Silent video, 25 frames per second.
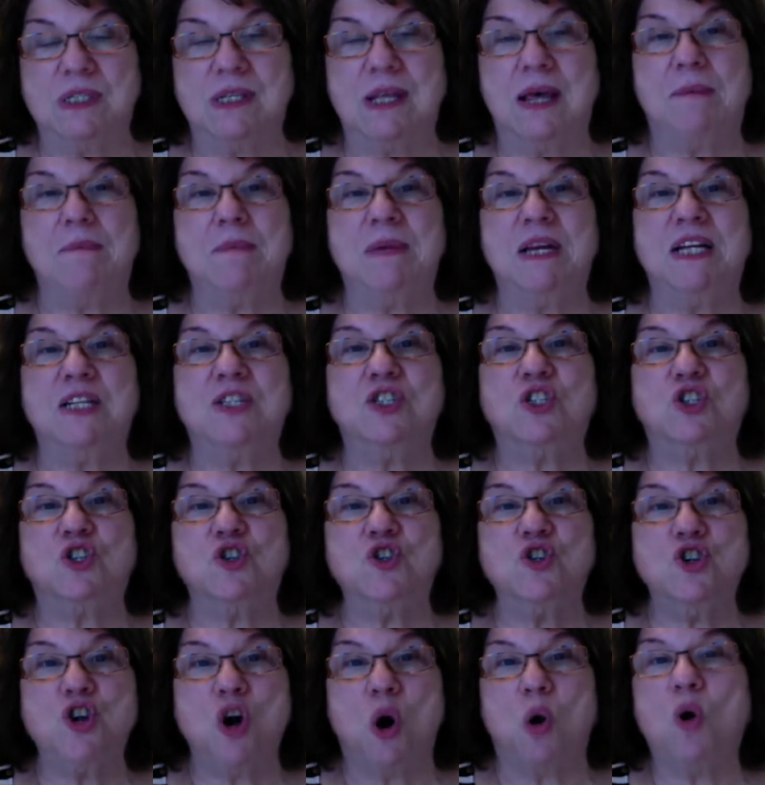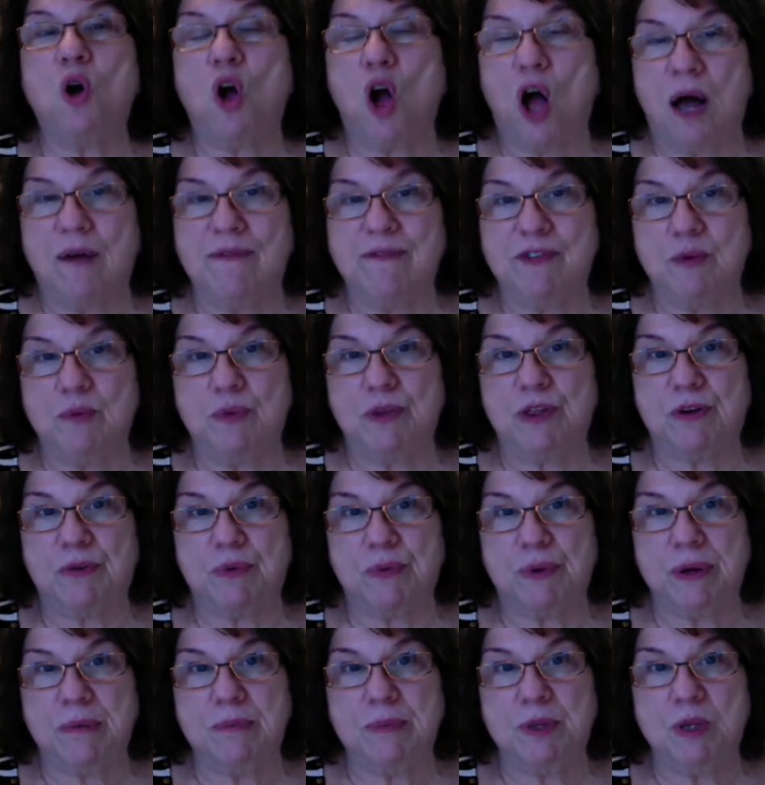That means no coffee with
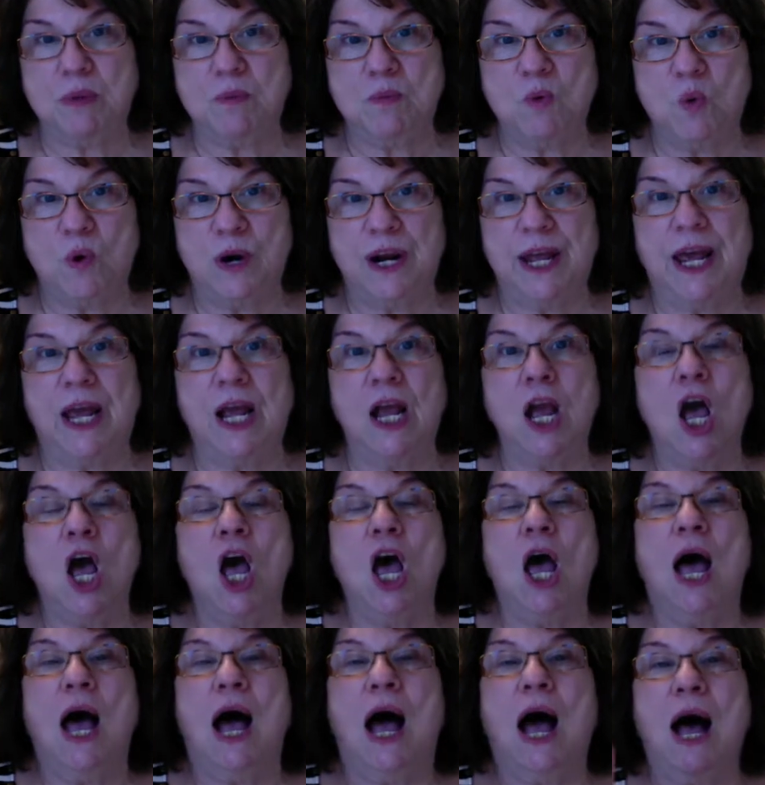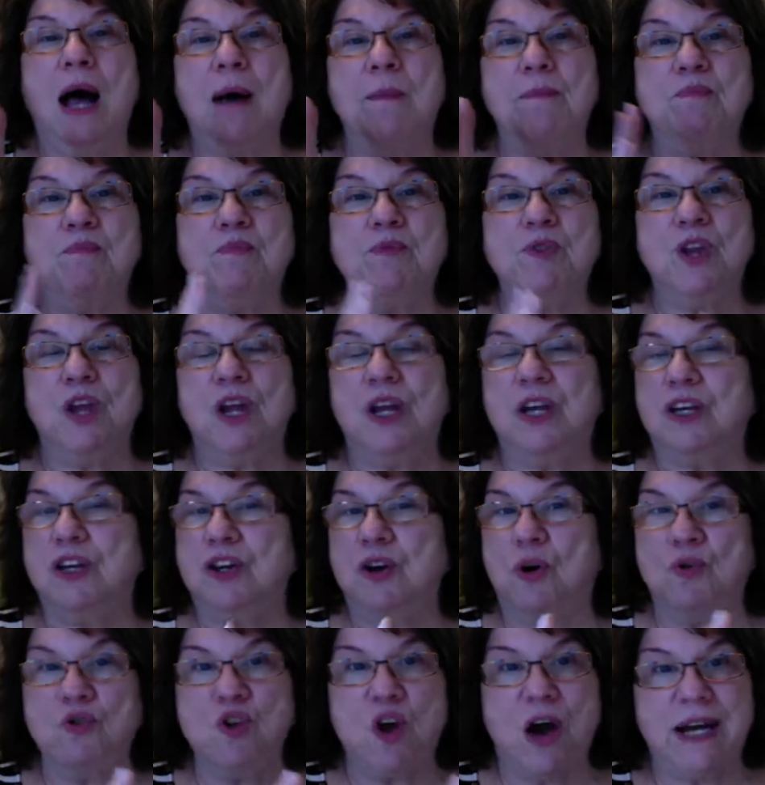cream in the morning,
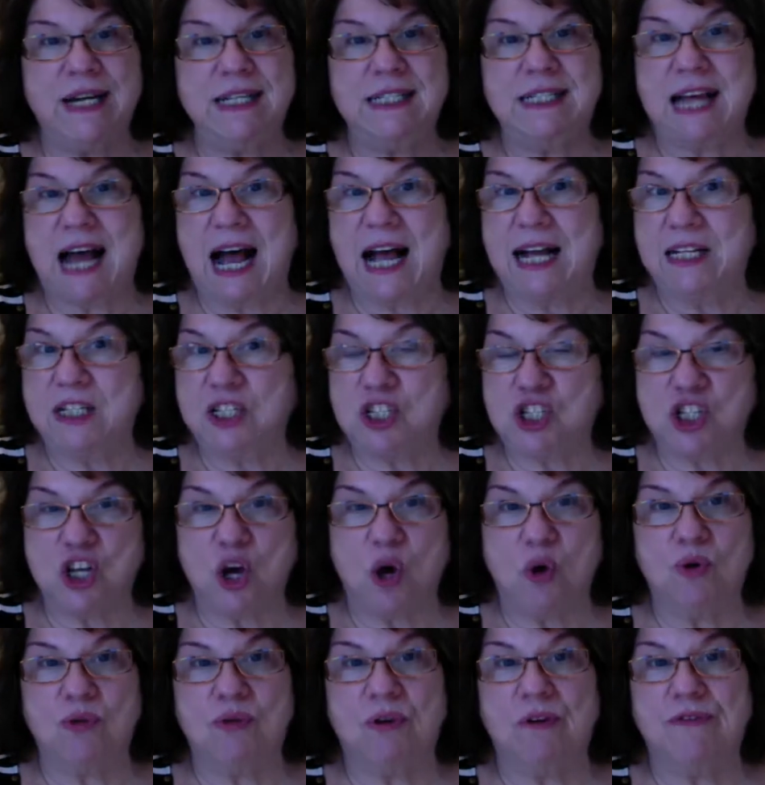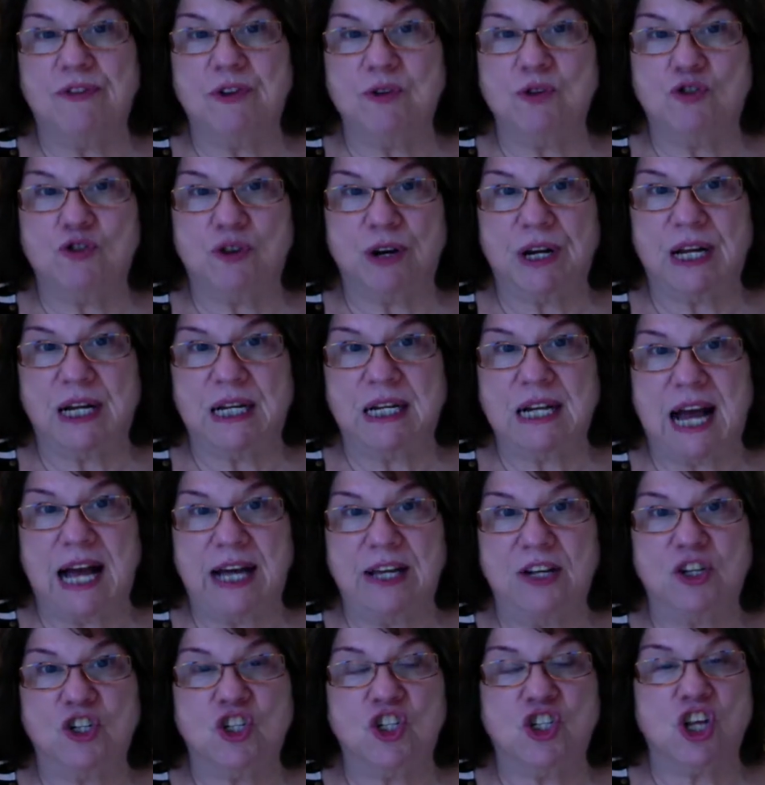not a diet soda if you drink a
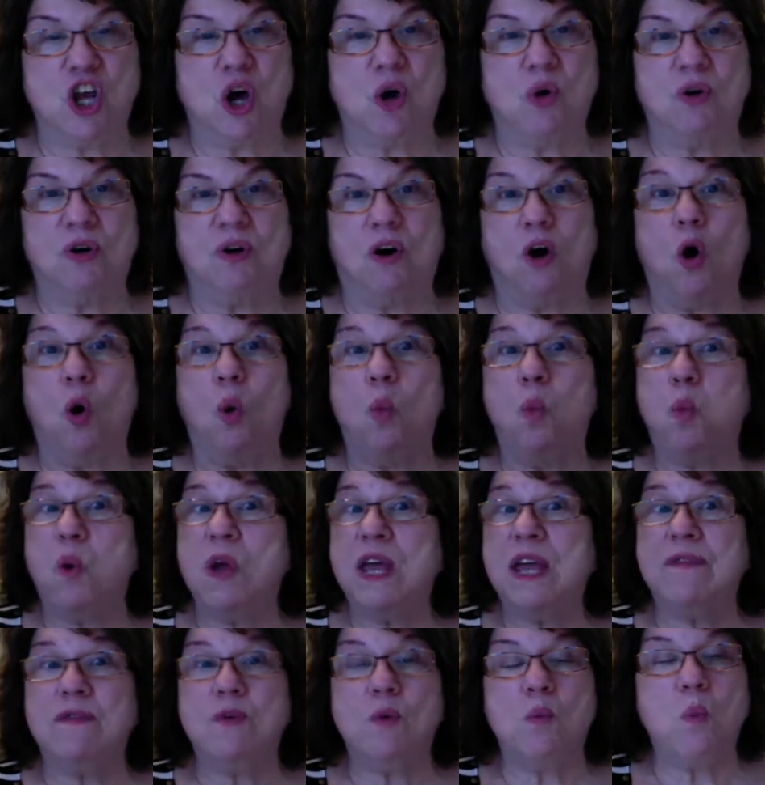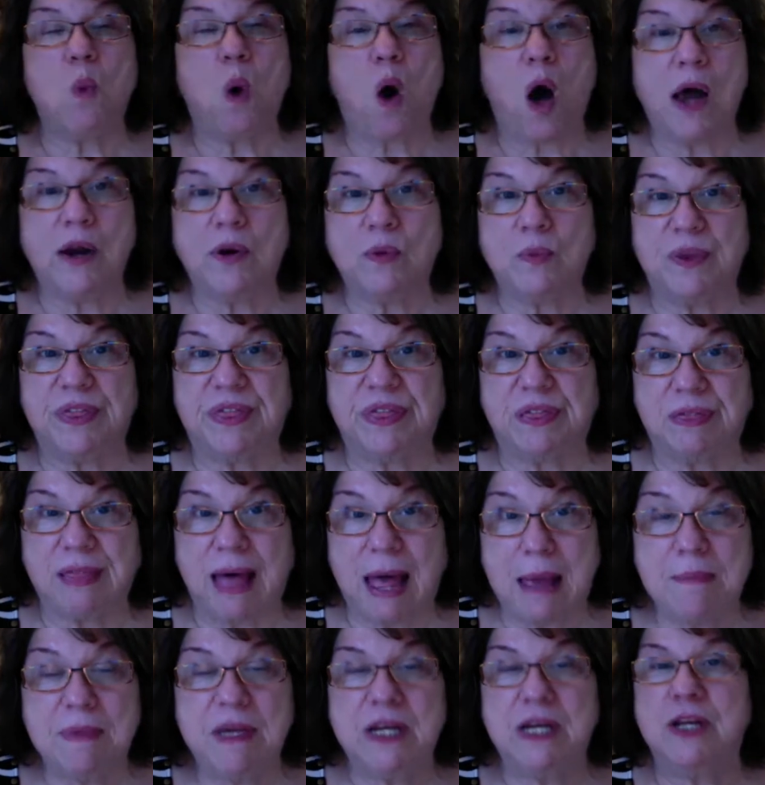diet soda, or even water with
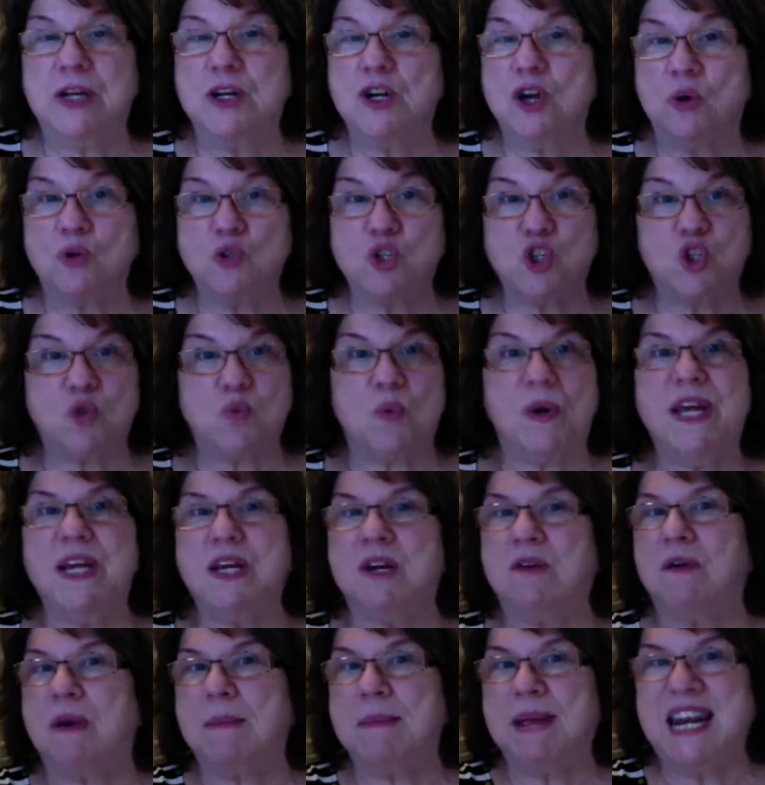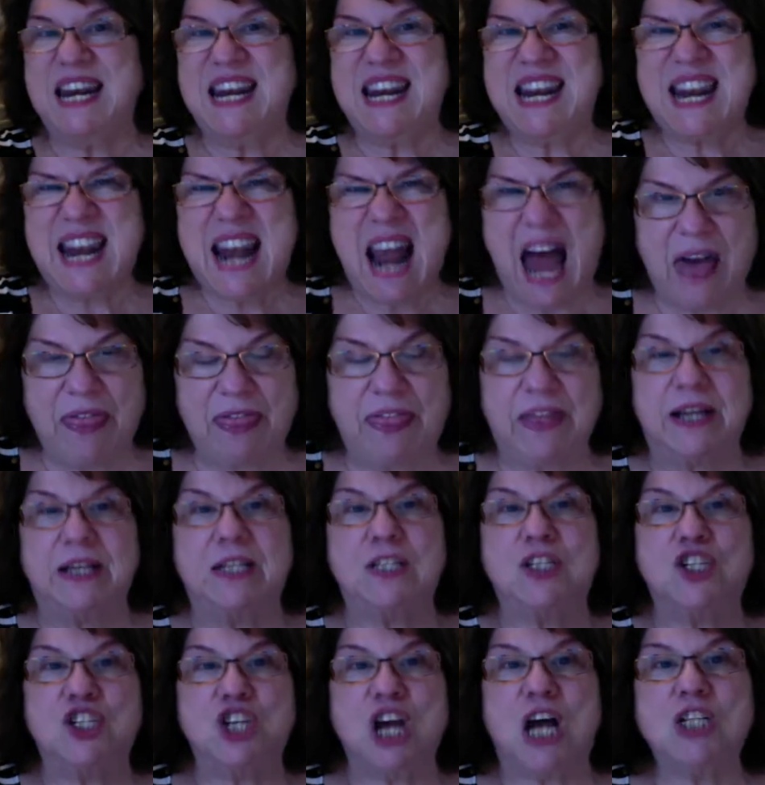lemon and no sweetener. I mean,
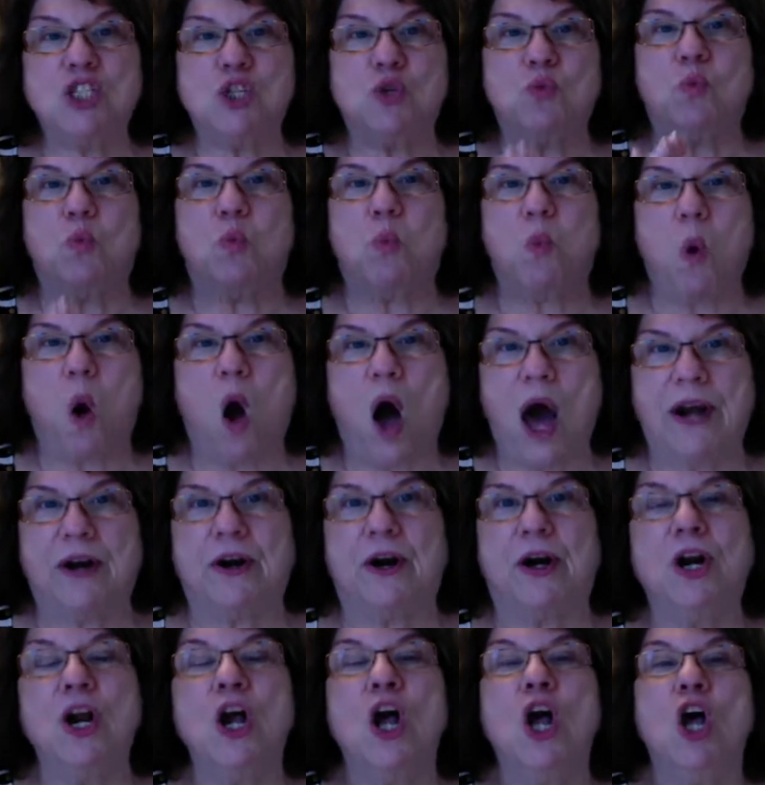nothing, just water.